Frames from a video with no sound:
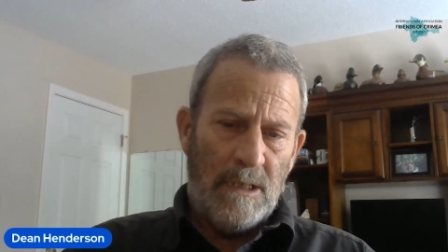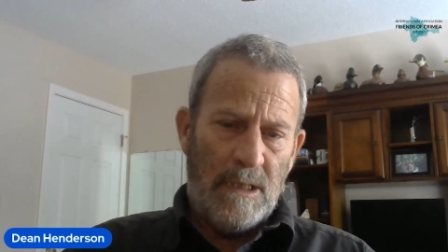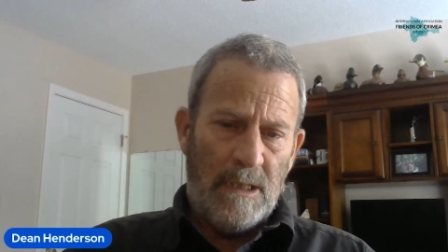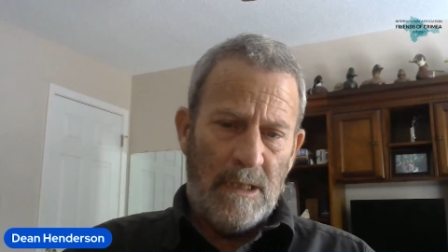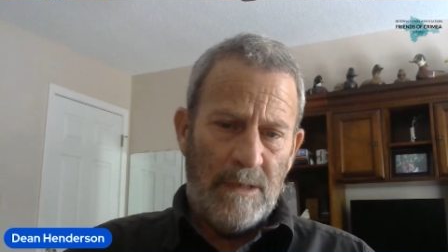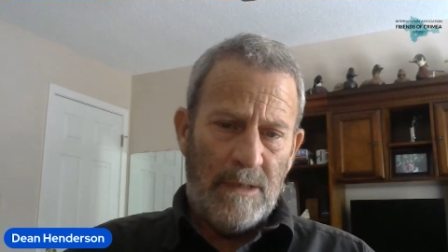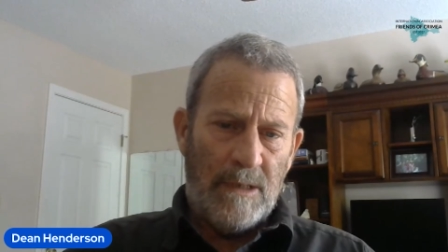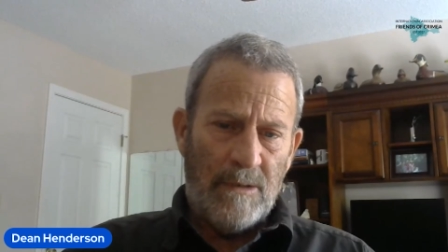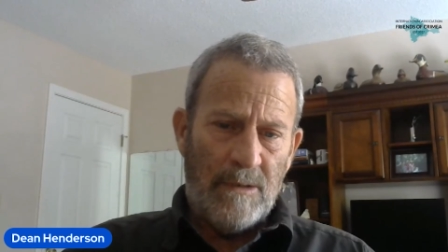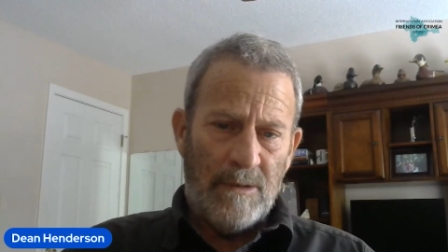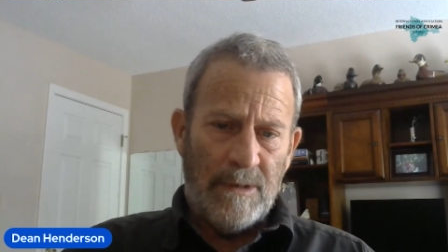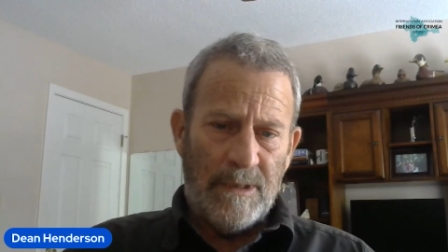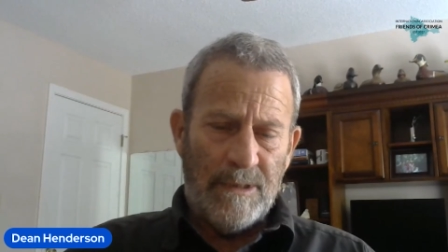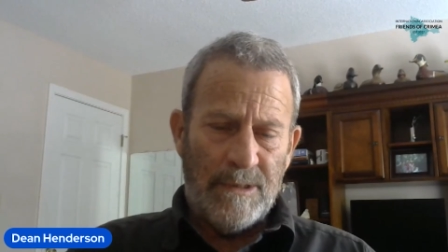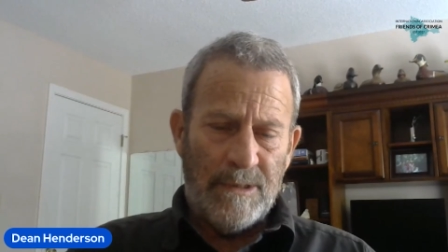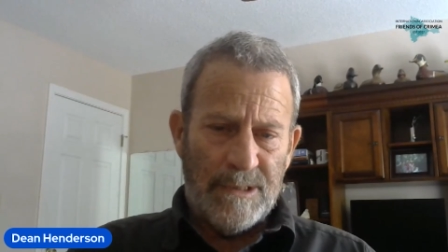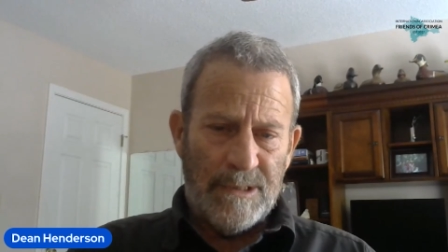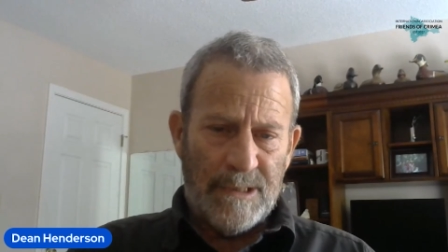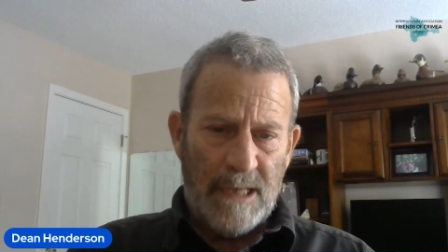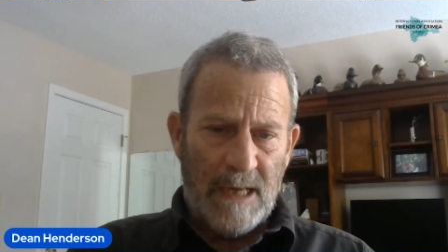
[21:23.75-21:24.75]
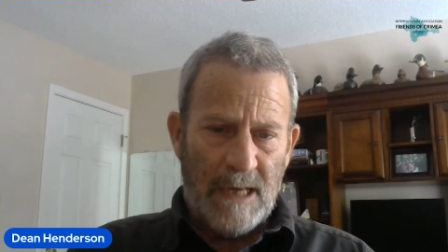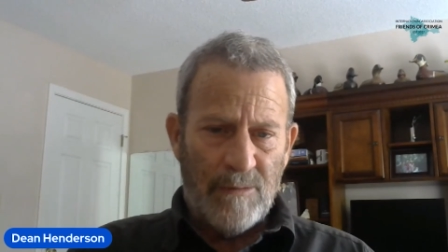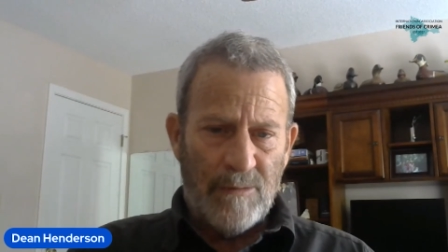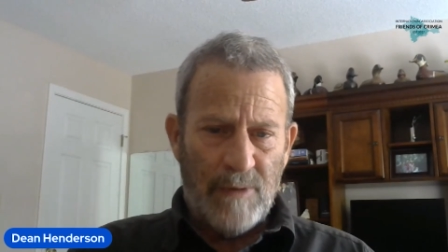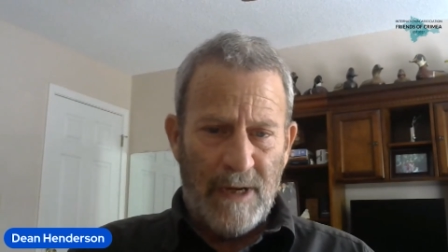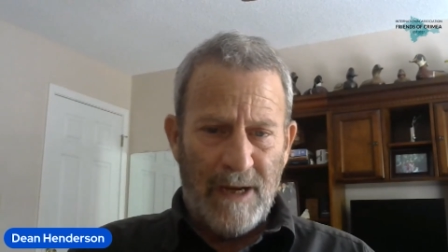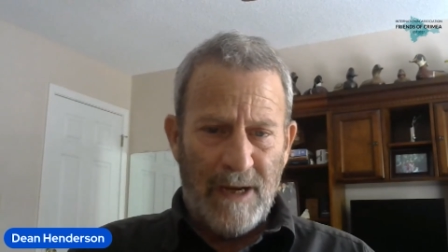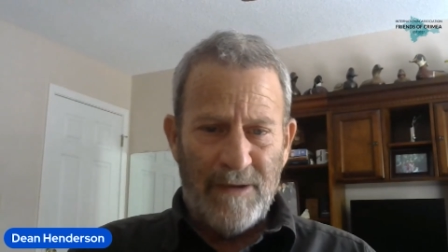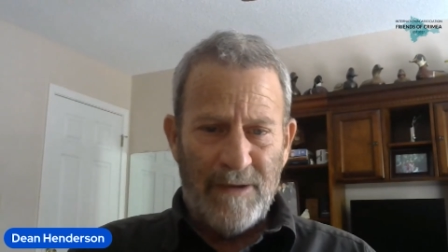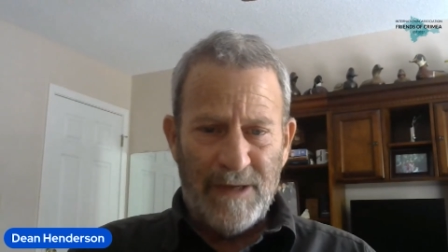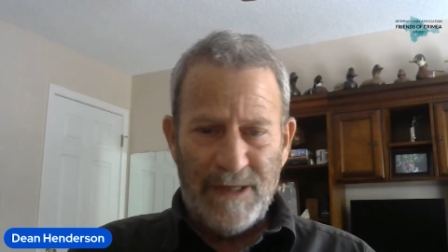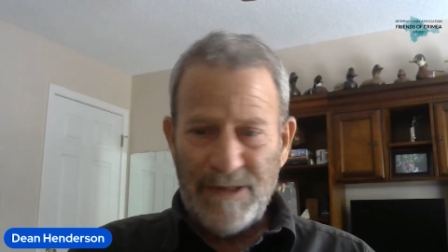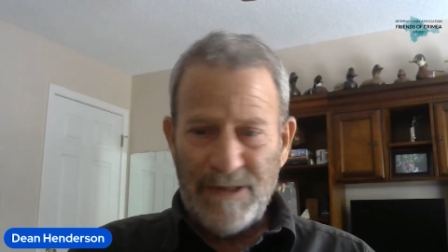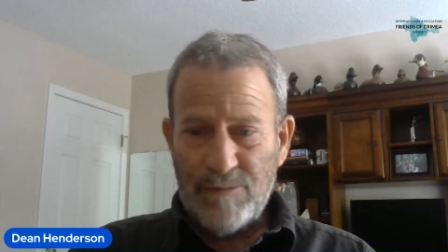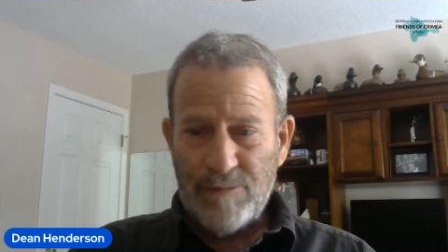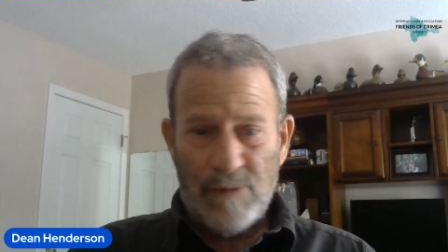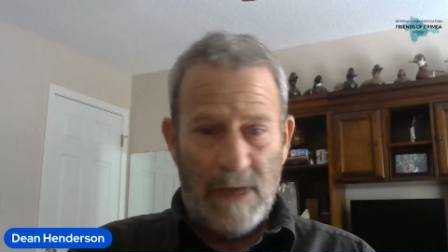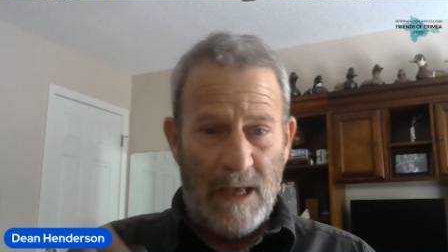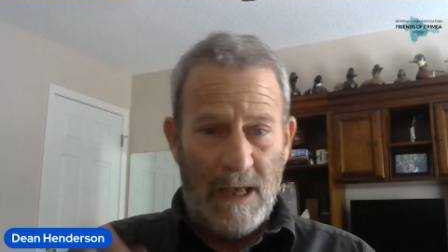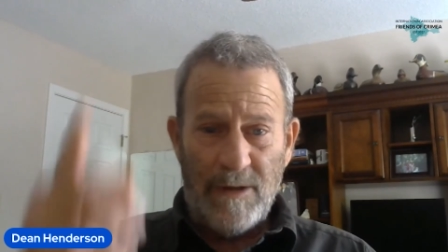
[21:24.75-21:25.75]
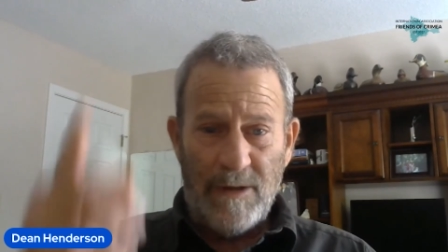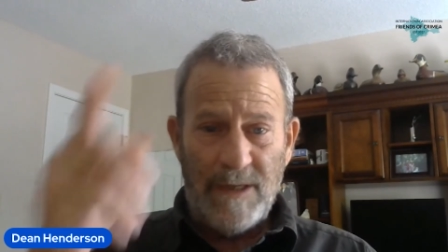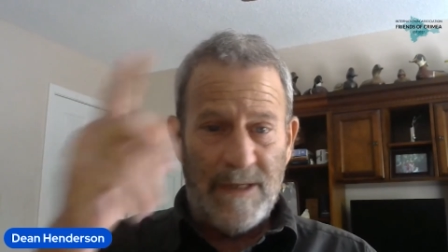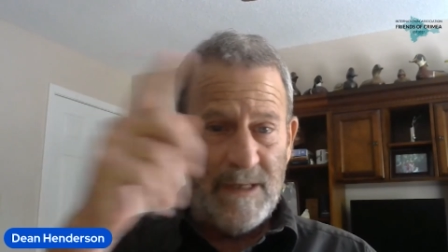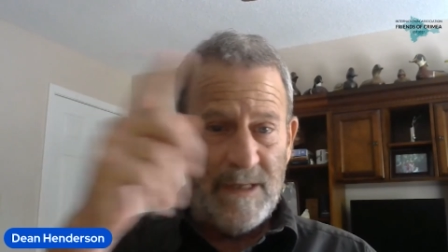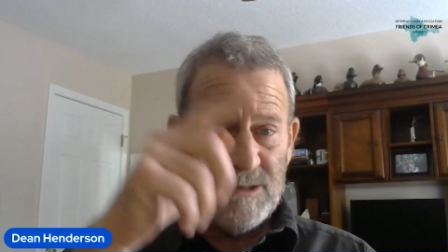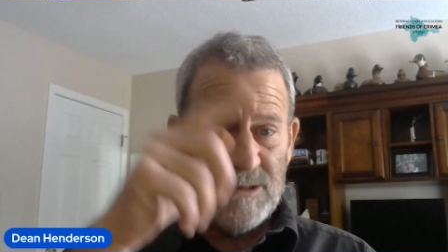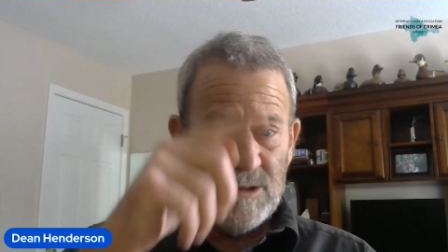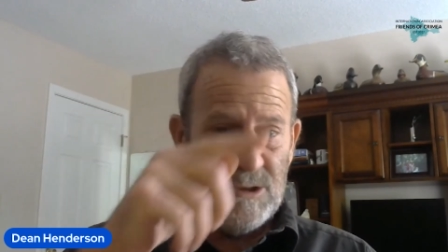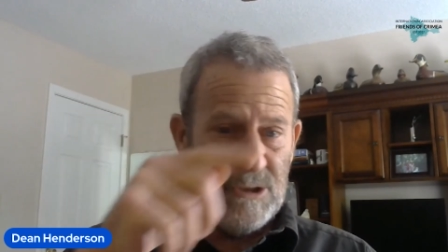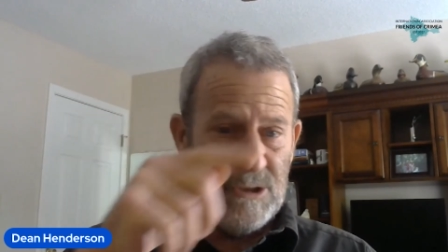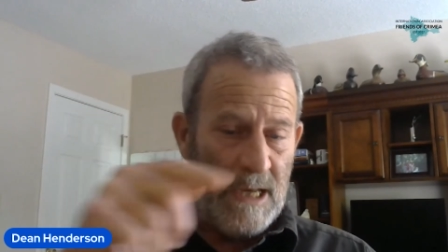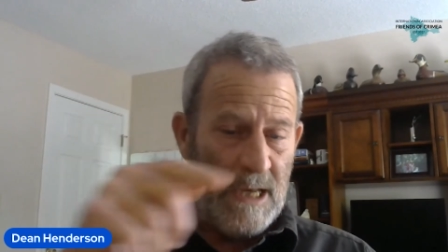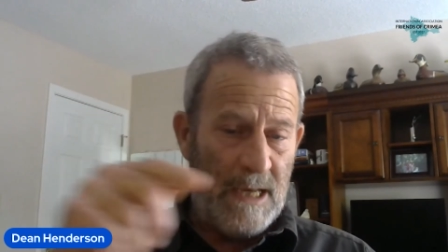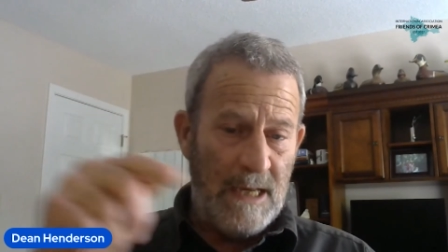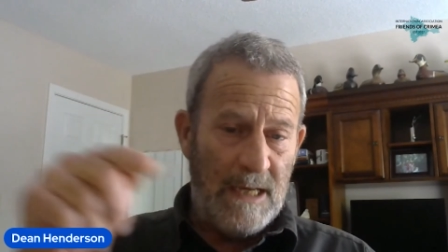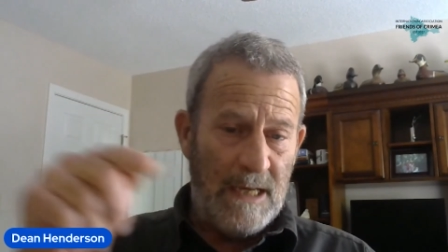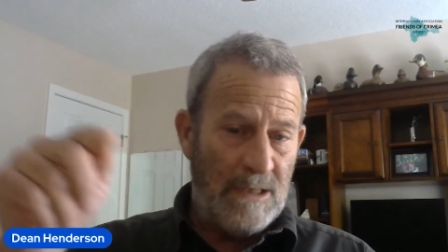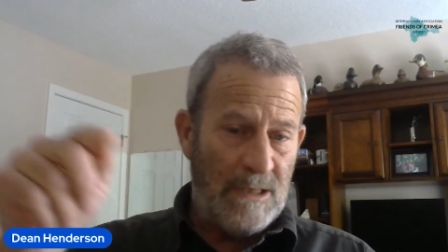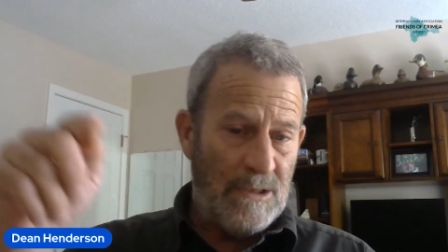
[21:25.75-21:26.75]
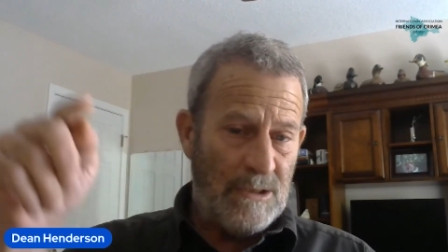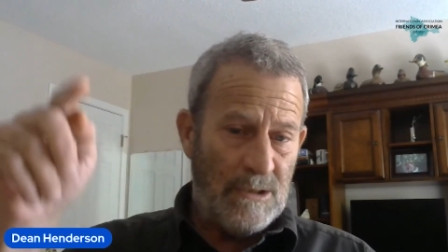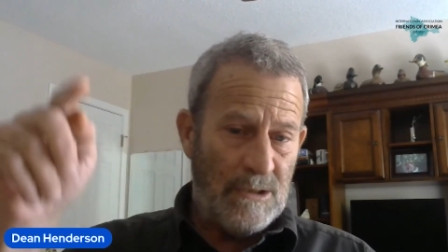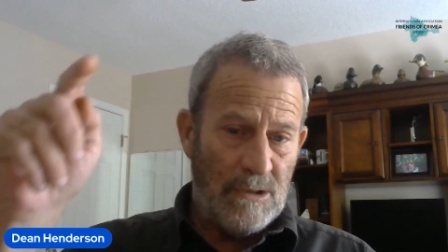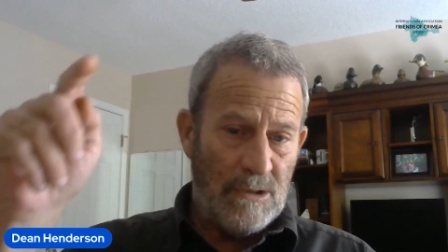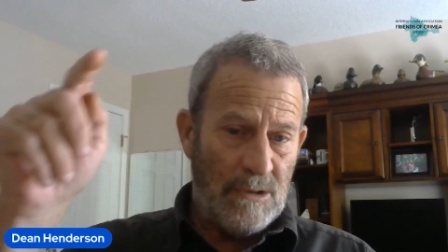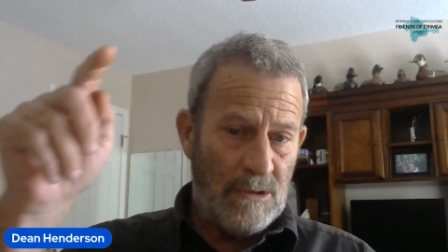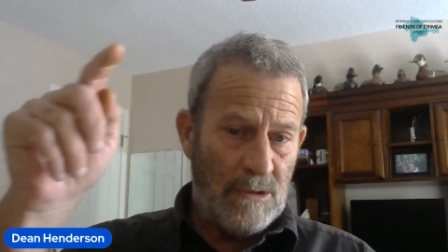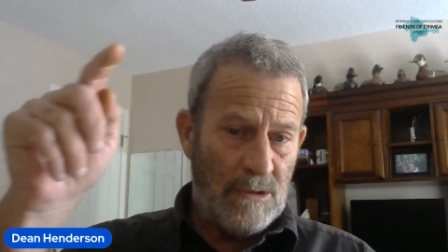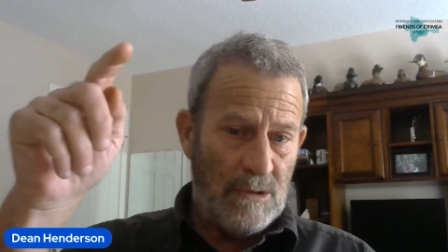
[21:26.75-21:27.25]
and they don't understand reality reality doesn't change